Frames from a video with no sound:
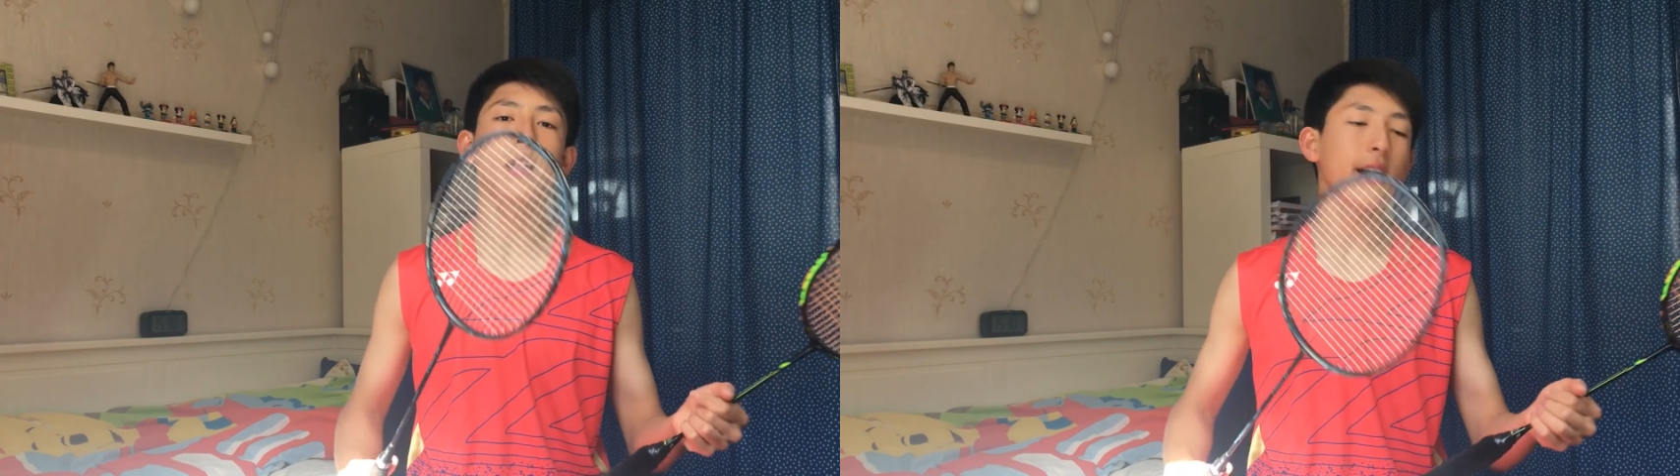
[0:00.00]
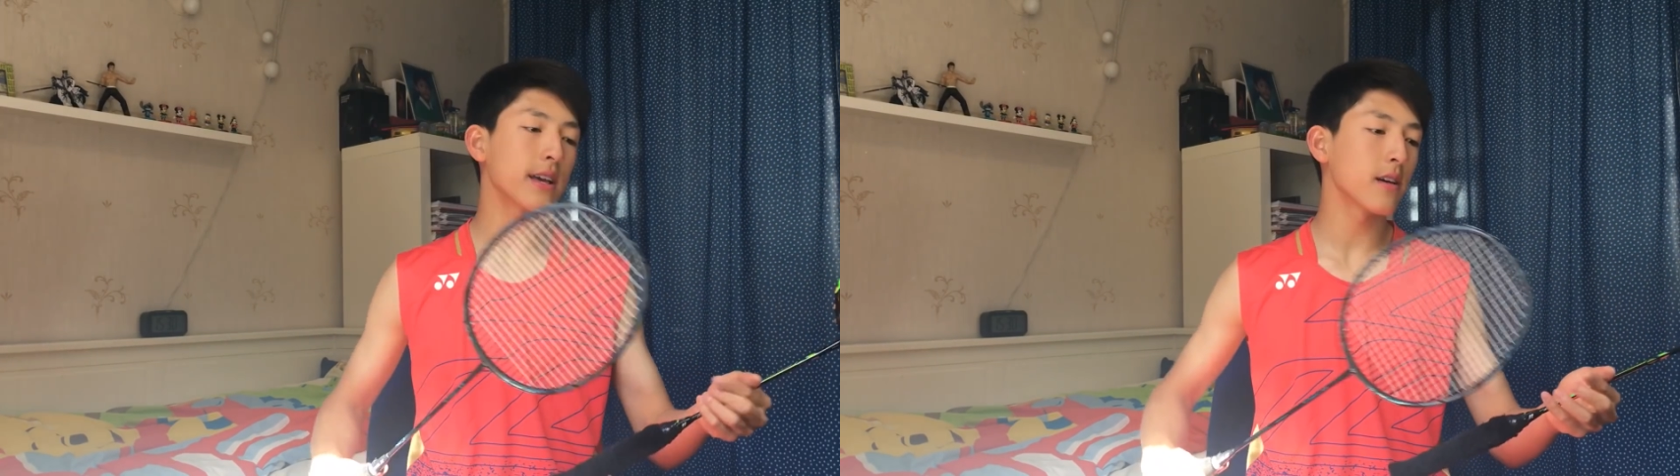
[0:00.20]

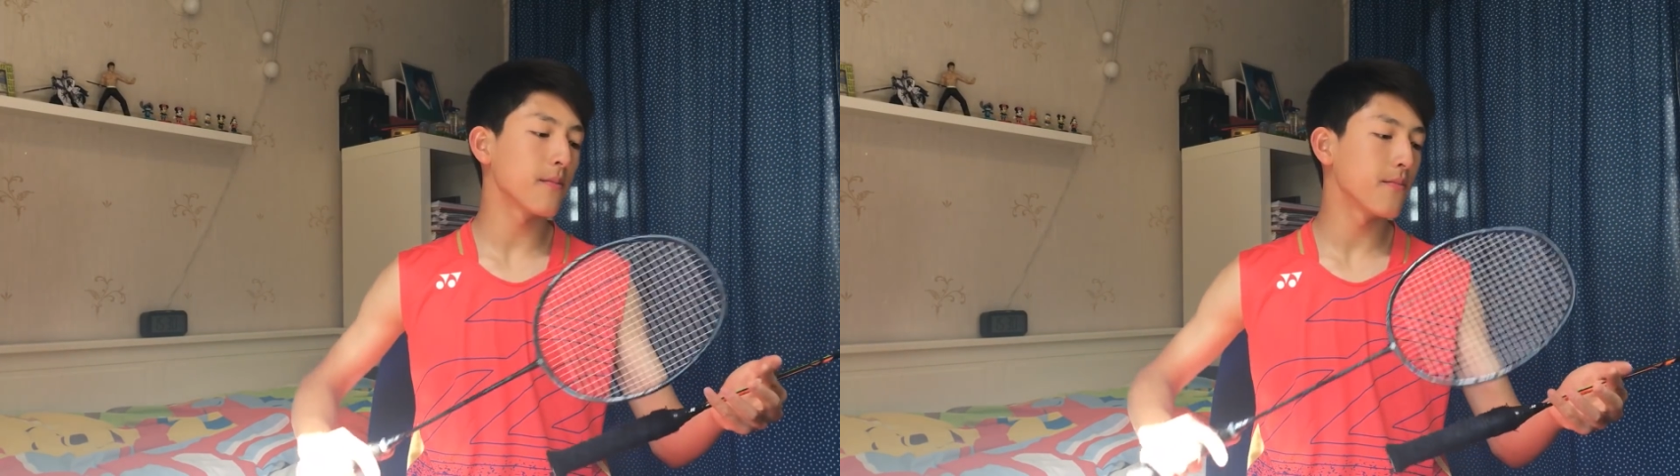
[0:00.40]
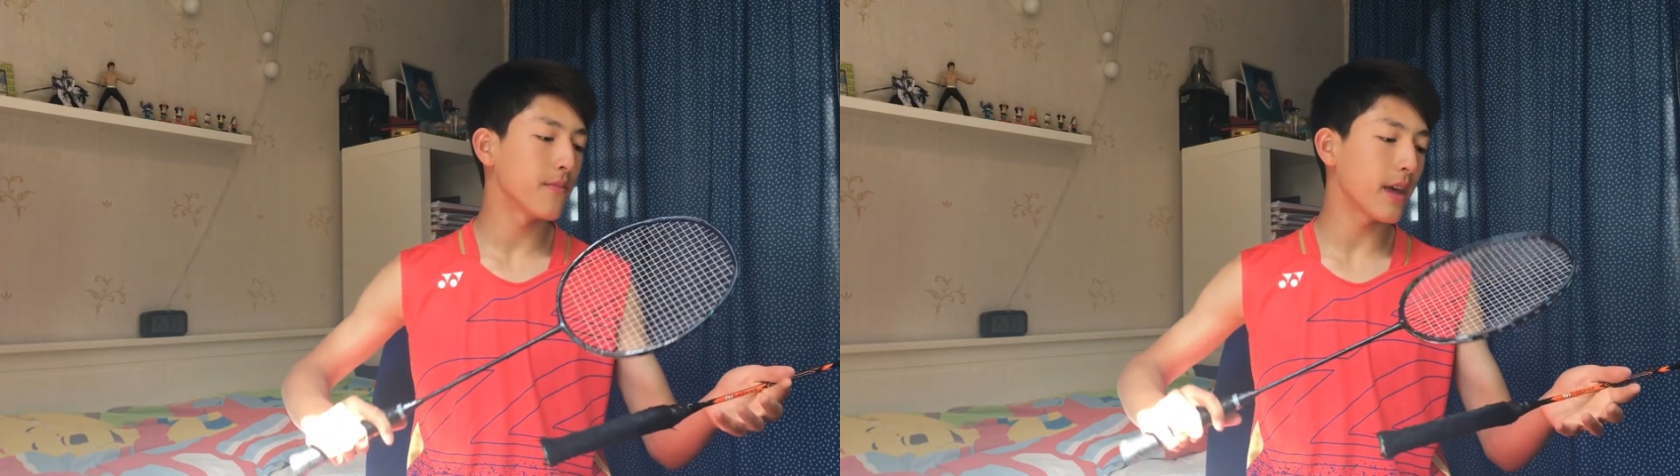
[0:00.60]
Like,
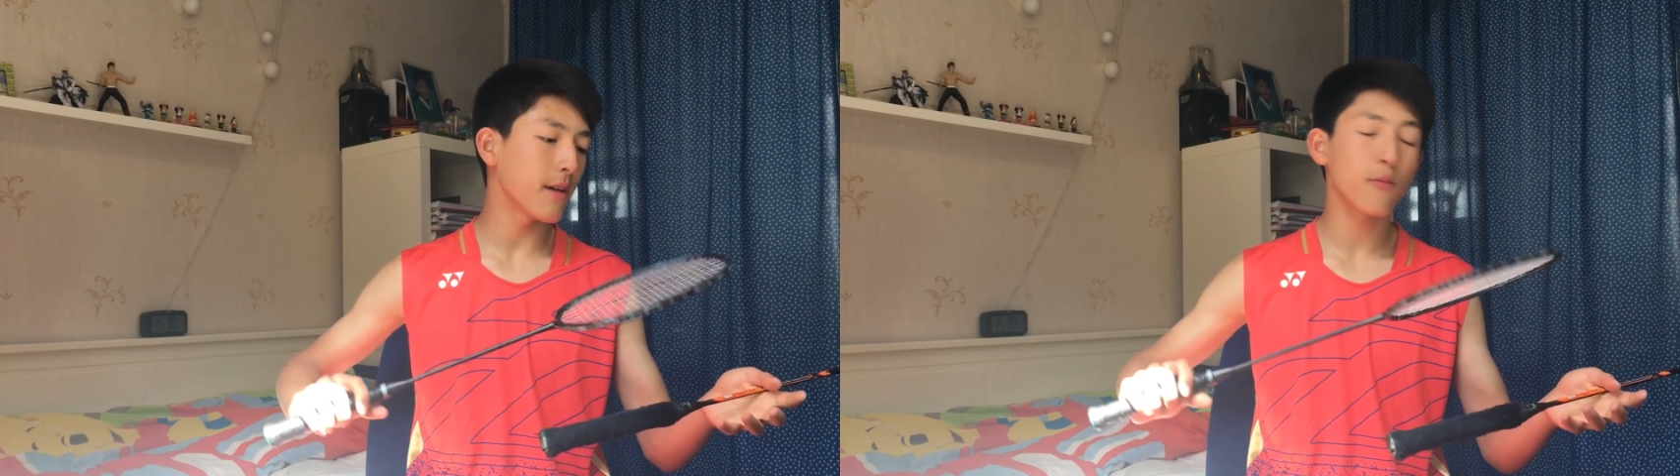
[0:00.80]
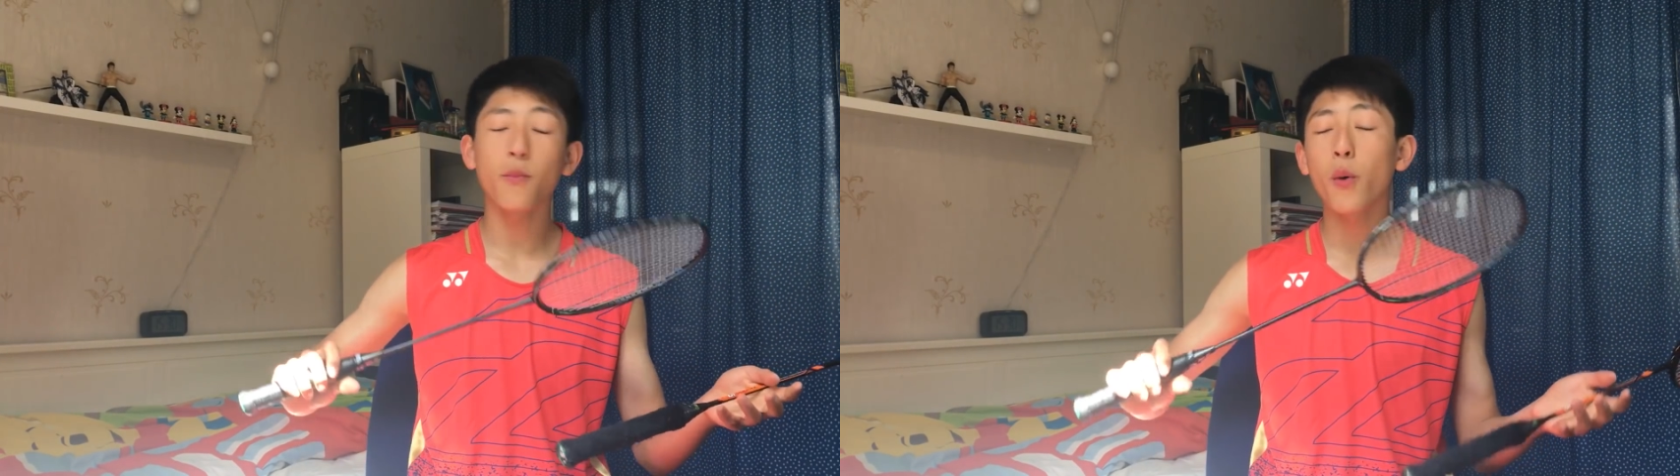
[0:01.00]

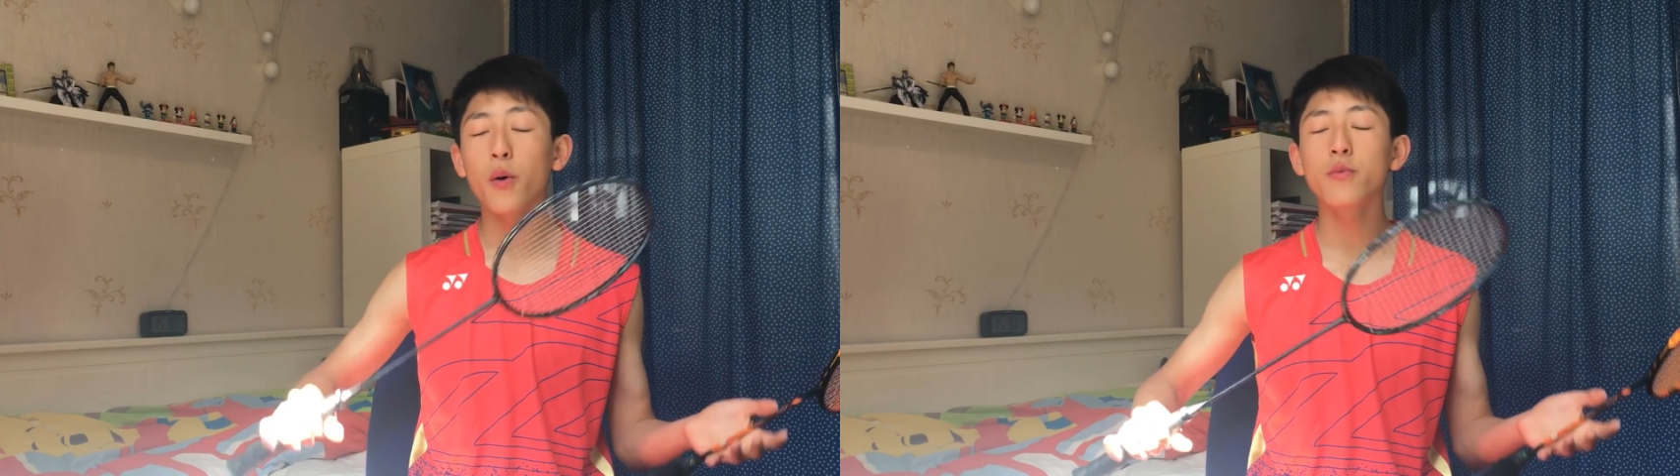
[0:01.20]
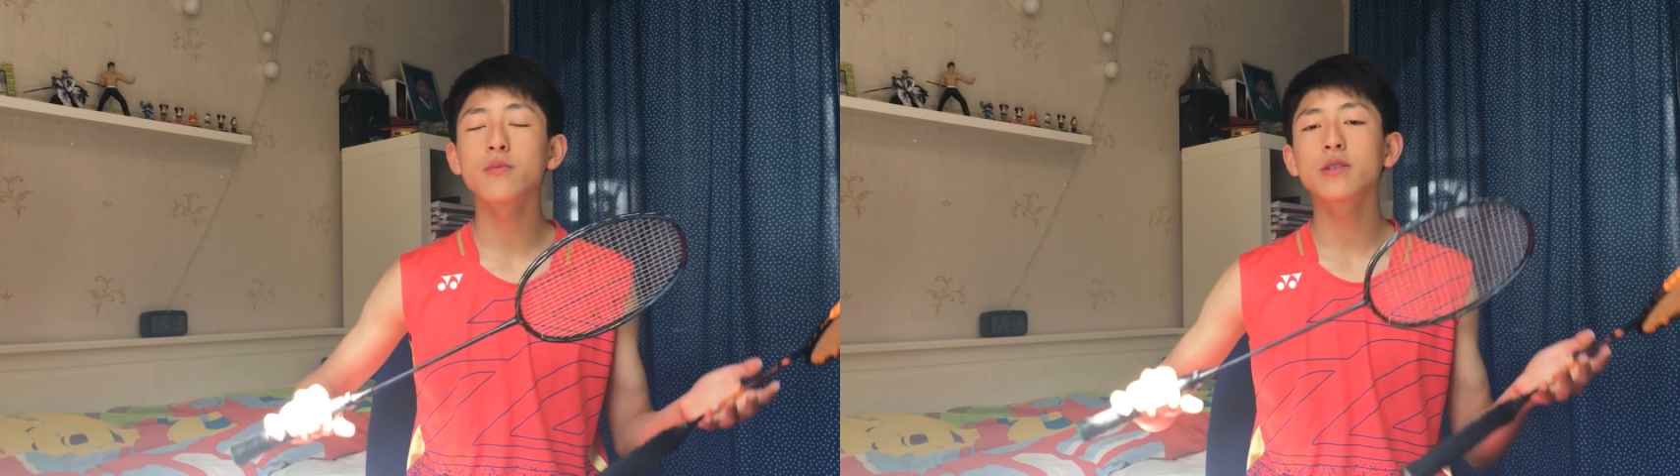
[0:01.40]
it
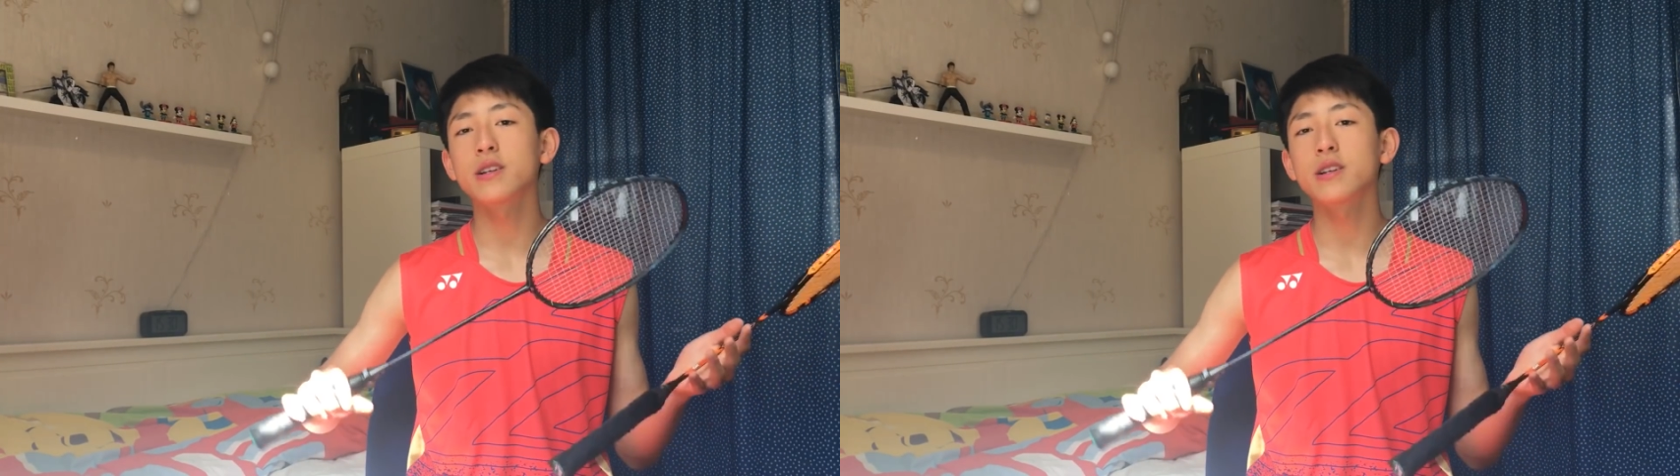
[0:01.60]
won't